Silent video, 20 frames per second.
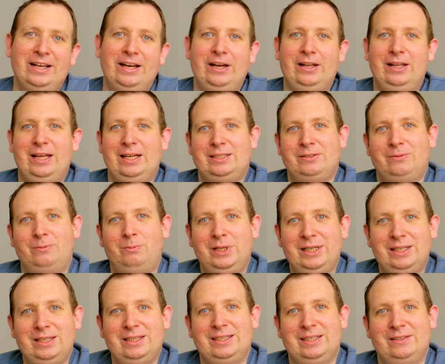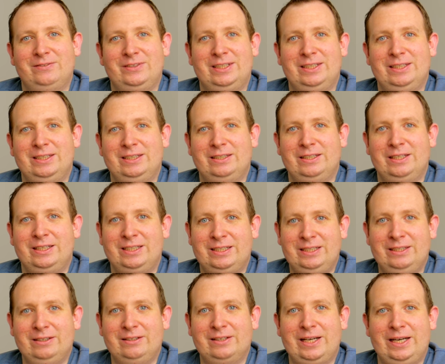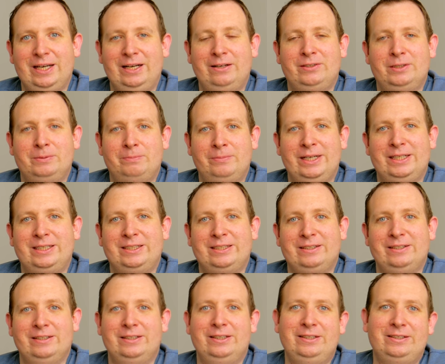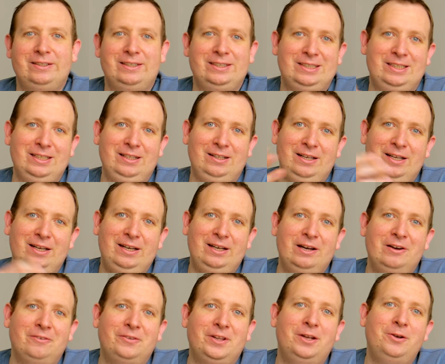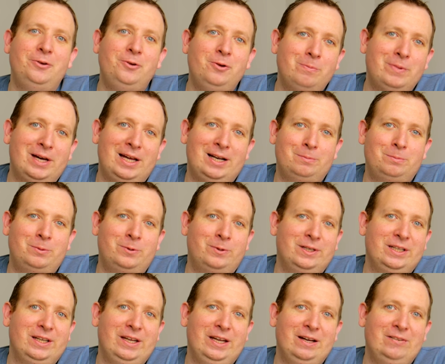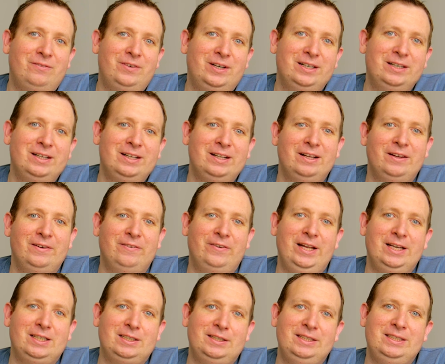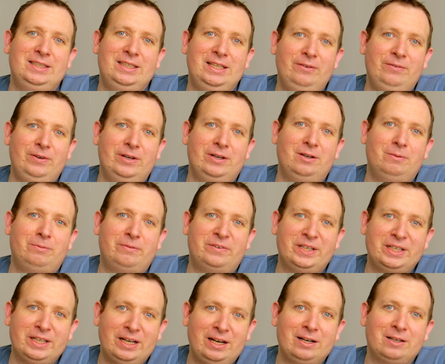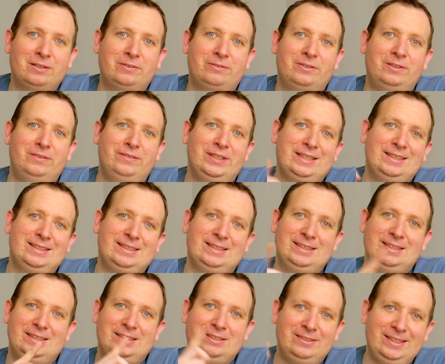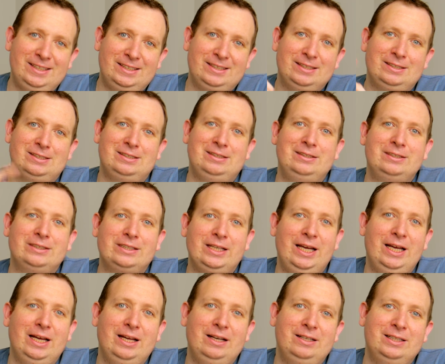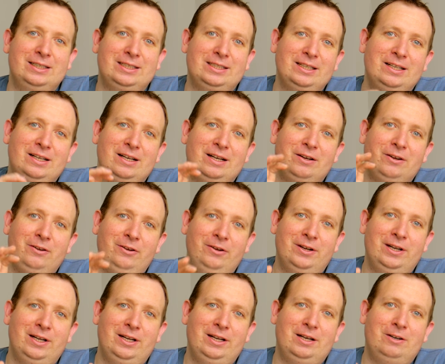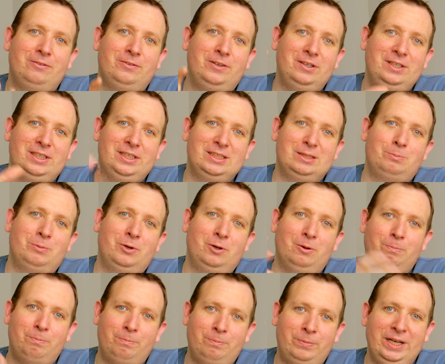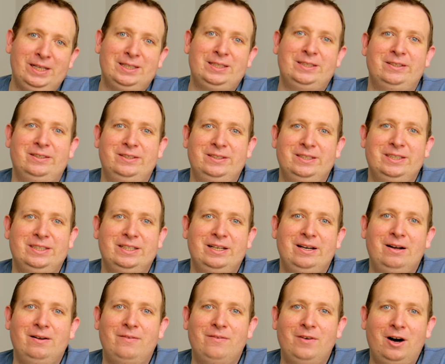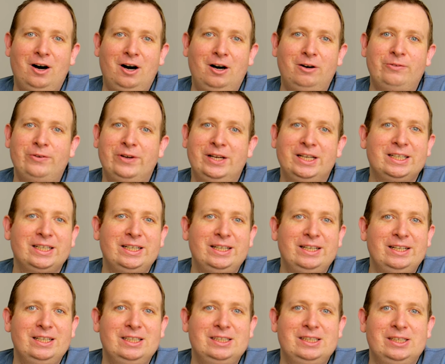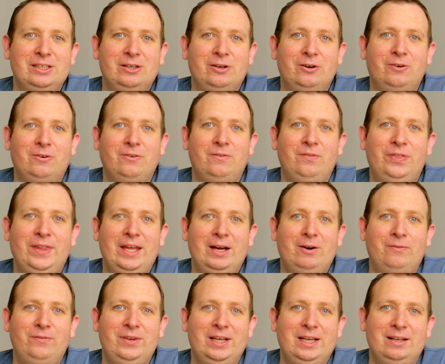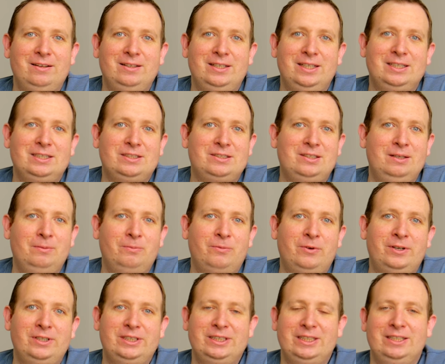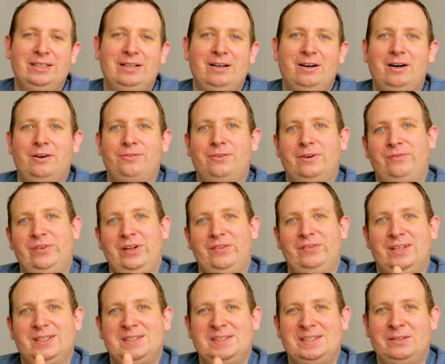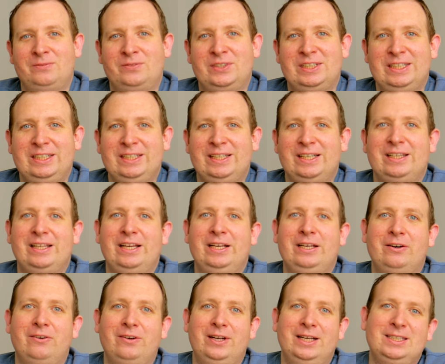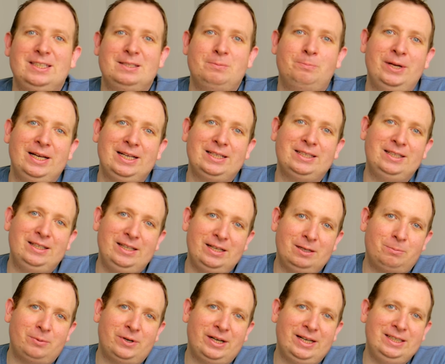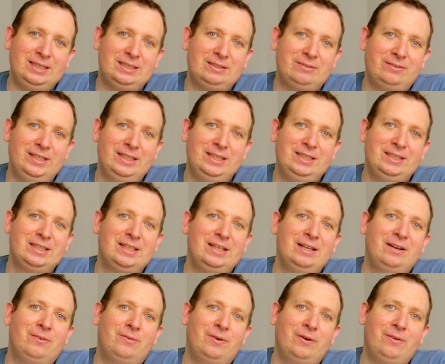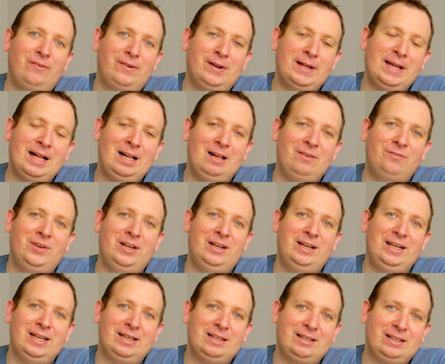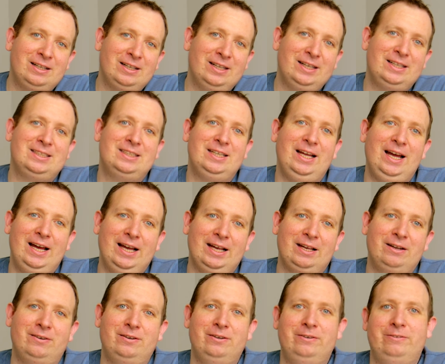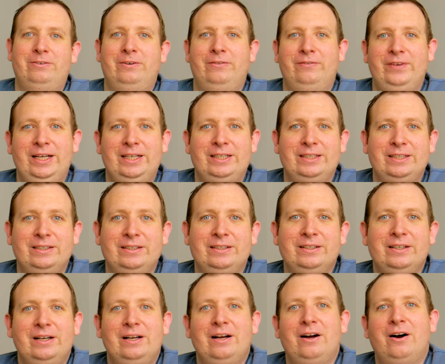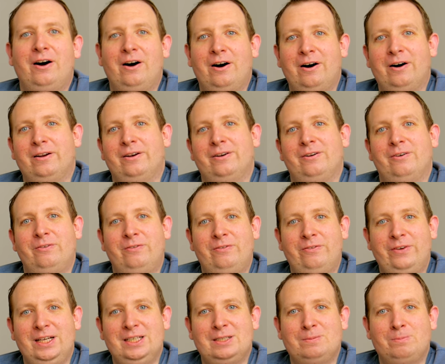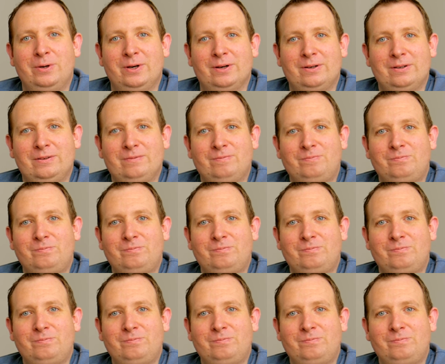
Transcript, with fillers: And that's really something still kind of special. Interestingly enough, the new Matterport camera would actually save you on a photographer because the 360 scan is good enough to just pull pictures um, off it. So that would be kind of the extreme version, offer people something that they don't expect in their price range will really help you to get clicks, accurate information on Facebook.